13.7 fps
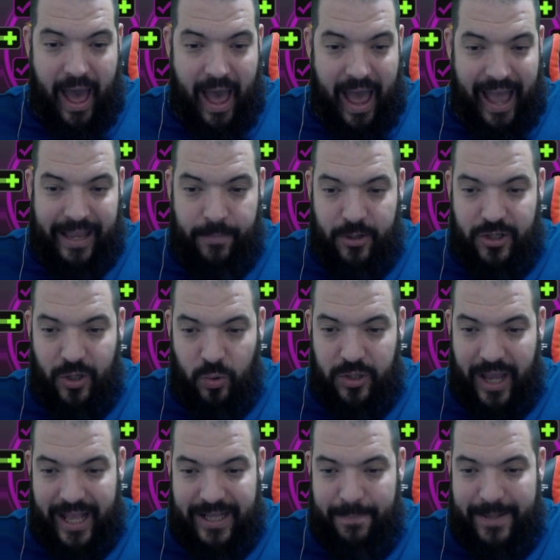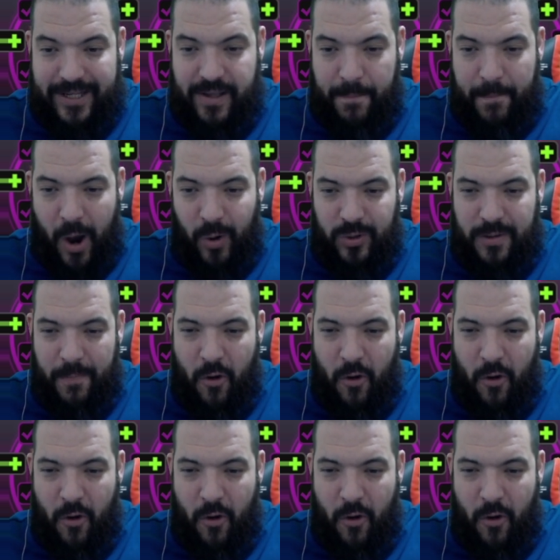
Aim Assaulter and Mr. Miles and